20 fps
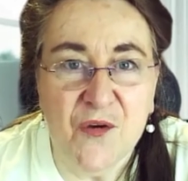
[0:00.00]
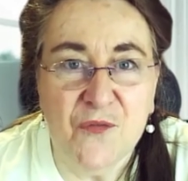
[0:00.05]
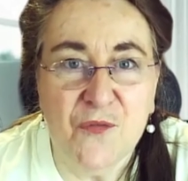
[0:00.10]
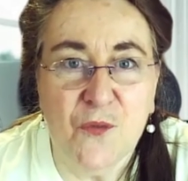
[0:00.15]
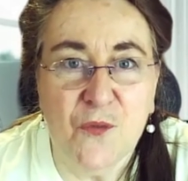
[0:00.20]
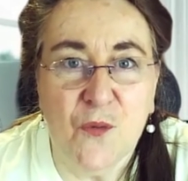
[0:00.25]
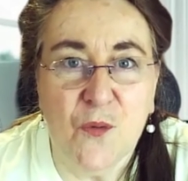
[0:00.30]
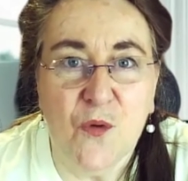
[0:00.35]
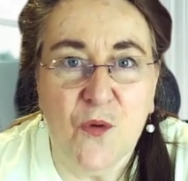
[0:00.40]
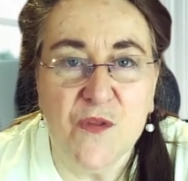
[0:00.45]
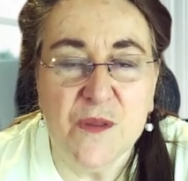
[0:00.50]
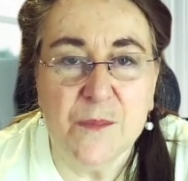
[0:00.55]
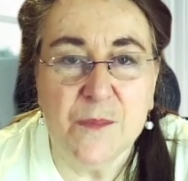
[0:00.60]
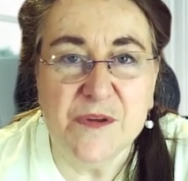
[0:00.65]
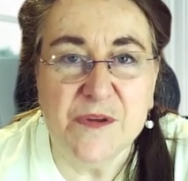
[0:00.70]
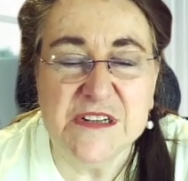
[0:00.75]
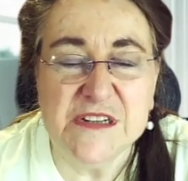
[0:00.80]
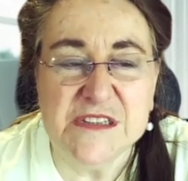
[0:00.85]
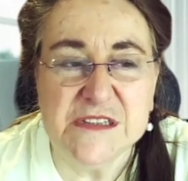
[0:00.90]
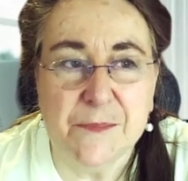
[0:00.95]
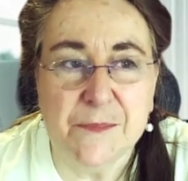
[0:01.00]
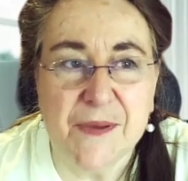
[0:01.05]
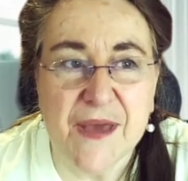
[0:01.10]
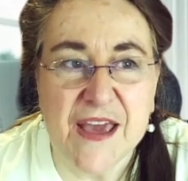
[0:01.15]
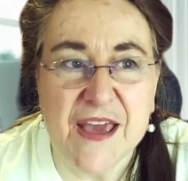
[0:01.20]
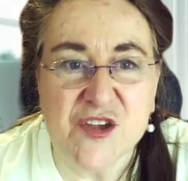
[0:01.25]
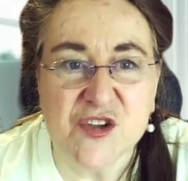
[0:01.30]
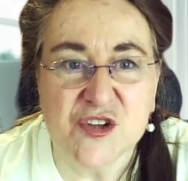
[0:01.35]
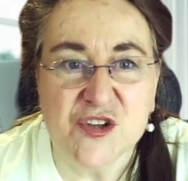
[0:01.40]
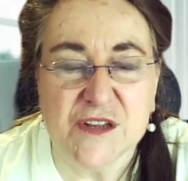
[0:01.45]
for the
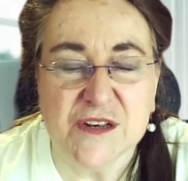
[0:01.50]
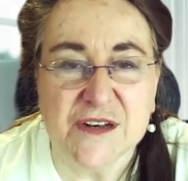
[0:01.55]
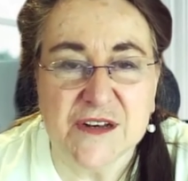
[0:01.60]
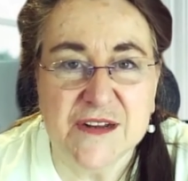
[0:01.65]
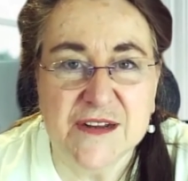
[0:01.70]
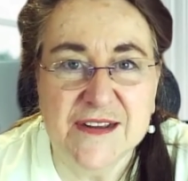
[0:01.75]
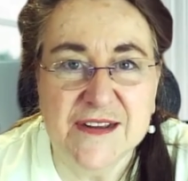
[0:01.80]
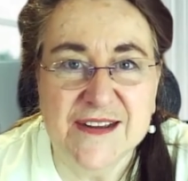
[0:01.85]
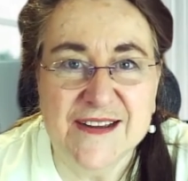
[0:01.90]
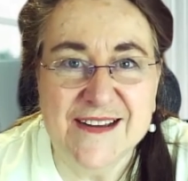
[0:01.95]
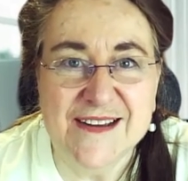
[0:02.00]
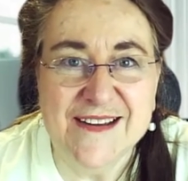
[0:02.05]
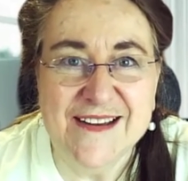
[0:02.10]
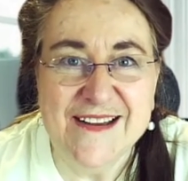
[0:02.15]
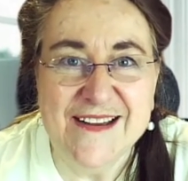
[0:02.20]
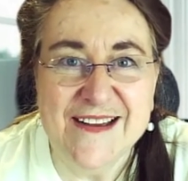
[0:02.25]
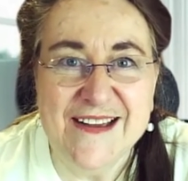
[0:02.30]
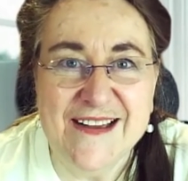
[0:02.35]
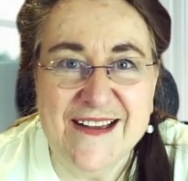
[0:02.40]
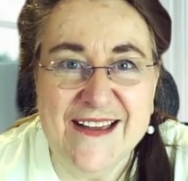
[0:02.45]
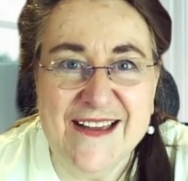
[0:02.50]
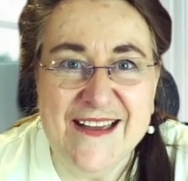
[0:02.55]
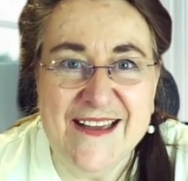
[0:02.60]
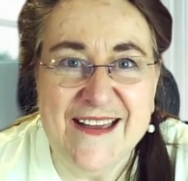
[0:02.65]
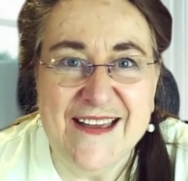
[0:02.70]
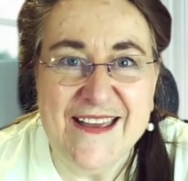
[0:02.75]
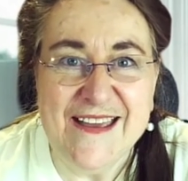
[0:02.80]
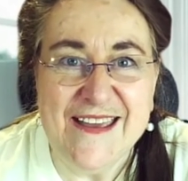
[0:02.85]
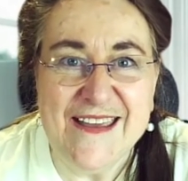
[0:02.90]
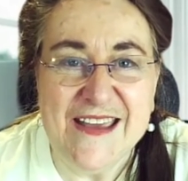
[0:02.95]
participation.
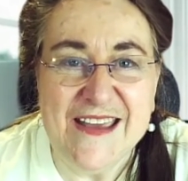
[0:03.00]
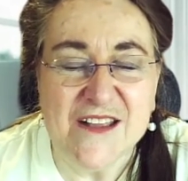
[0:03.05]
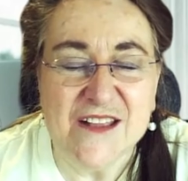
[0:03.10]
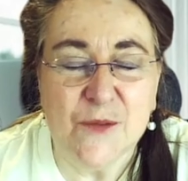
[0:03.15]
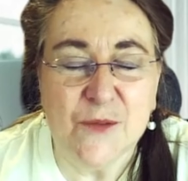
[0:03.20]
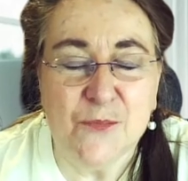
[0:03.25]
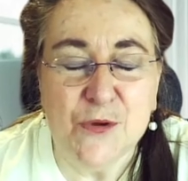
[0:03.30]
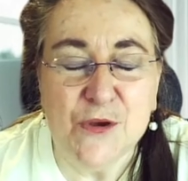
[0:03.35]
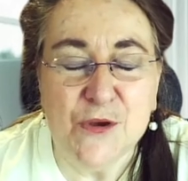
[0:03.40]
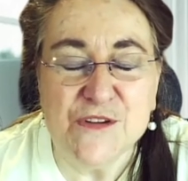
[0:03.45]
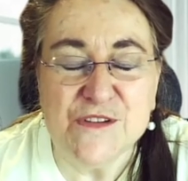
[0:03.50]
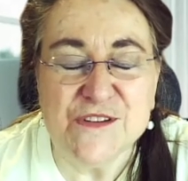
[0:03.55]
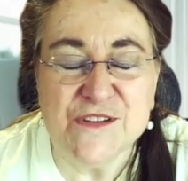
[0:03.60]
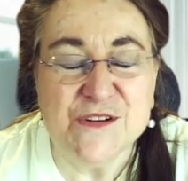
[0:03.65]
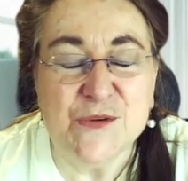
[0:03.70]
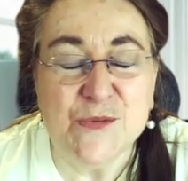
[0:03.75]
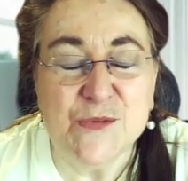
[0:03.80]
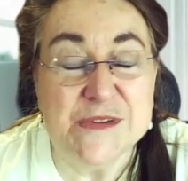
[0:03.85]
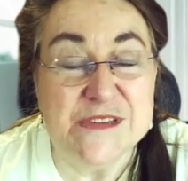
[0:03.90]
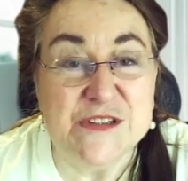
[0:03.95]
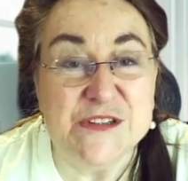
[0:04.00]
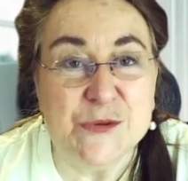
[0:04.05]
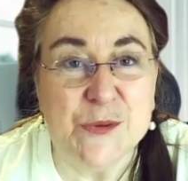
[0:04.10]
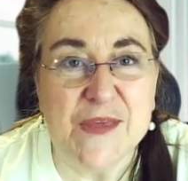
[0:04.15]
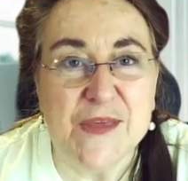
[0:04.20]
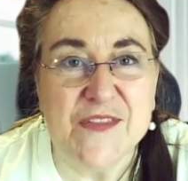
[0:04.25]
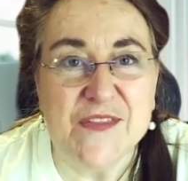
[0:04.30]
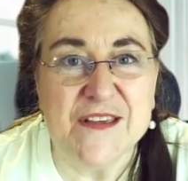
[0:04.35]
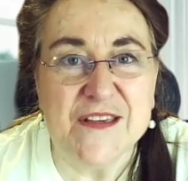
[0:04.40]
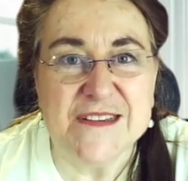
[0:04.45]
Yet the person who was
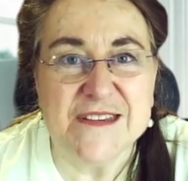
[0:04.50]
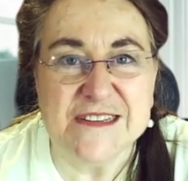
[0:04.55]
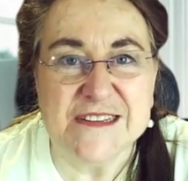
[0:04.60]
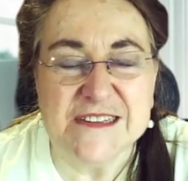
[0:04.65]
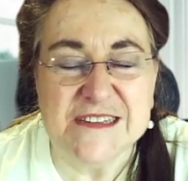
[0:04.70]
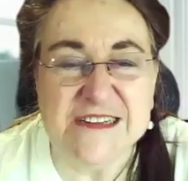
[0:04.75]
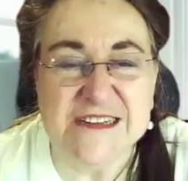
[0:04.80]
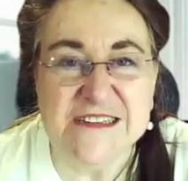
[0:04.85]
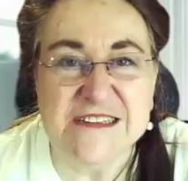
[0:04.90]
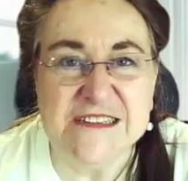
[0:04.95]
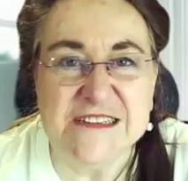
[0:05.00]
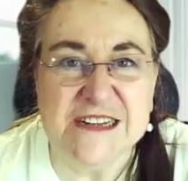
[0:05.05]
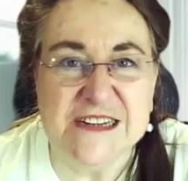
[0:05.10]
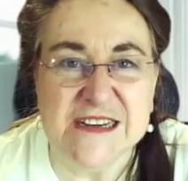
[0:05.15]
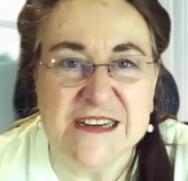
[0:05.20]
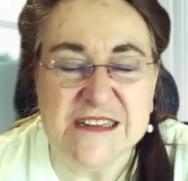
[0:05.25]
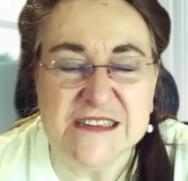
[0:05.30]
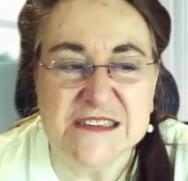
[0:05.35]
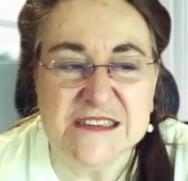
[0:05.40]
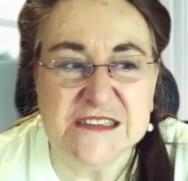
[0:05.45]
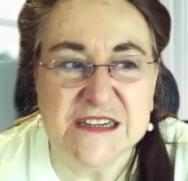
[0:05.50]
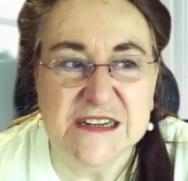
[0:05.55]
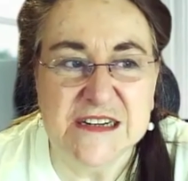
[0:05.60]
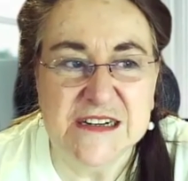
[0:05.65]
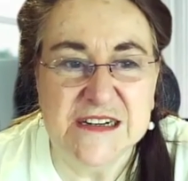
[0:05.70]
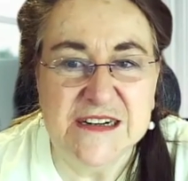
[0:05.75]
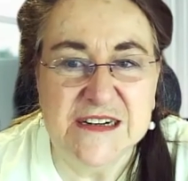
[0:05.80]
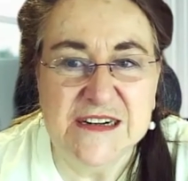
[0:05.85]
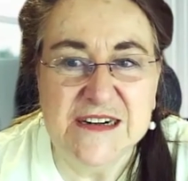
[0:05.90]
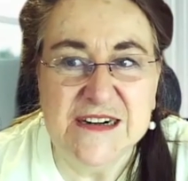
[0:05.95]
doing the statistics
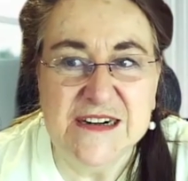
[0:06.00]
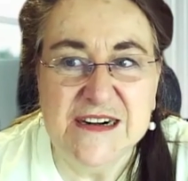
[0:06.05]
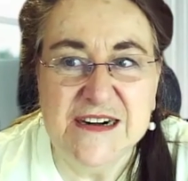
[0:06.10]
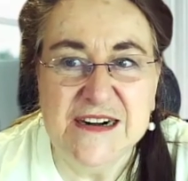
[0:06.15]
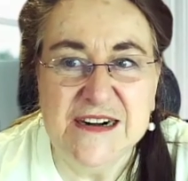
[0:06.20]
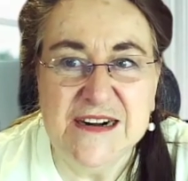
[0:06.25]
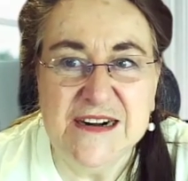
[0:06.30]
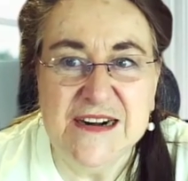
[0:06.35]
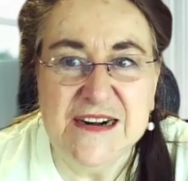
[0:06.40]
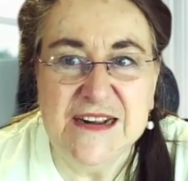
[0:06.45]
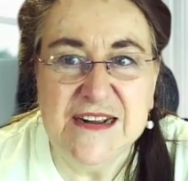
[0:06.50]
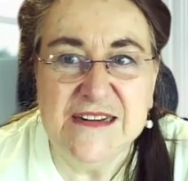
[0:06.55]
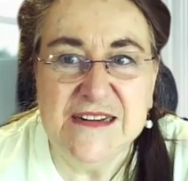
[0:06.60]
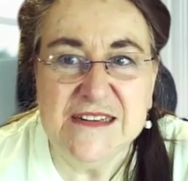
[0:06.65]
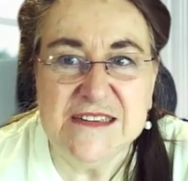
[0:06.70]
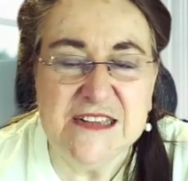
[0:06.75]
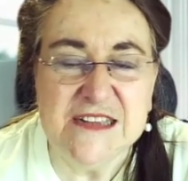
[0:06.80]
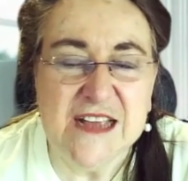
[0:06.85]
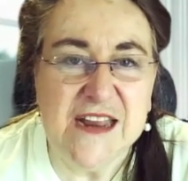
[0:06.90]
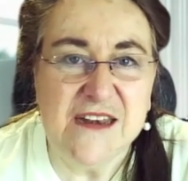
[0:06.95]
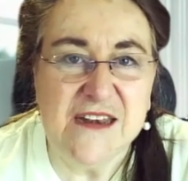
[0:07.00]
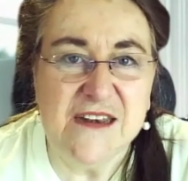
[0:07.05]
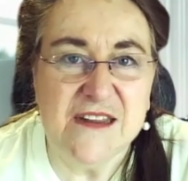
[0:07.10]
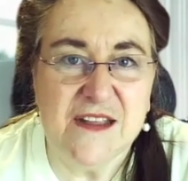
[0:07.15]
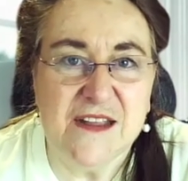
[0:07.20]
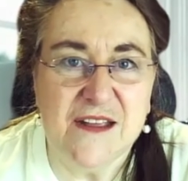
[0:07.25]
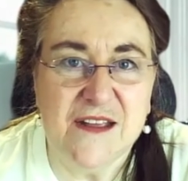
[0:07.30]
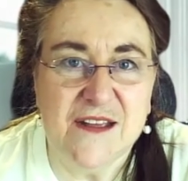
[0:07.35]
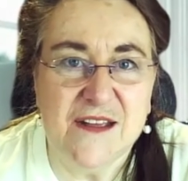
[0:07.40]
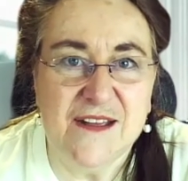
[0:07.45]
said
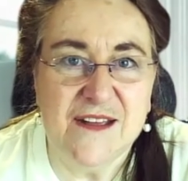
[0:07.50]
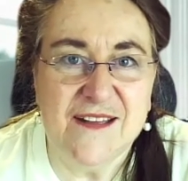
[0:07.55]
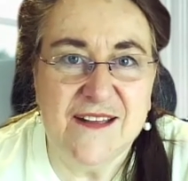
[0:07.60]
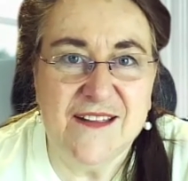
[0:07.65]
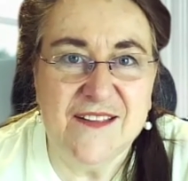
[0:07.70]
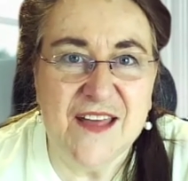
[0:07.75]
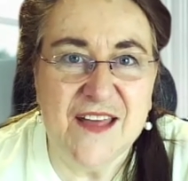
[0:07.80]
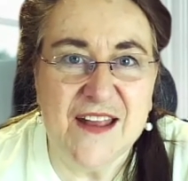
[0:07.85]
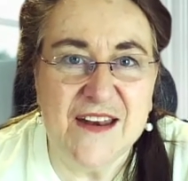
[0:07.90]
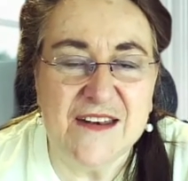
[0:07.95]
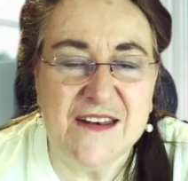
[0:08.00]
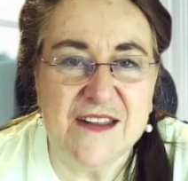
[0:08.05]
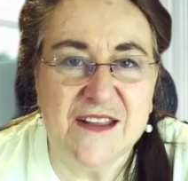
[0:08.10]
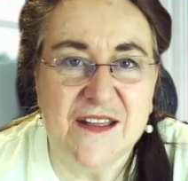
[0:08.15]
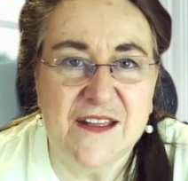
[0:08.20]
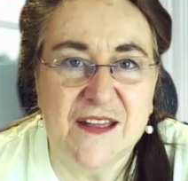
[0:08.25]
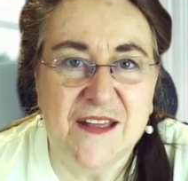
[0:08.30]
that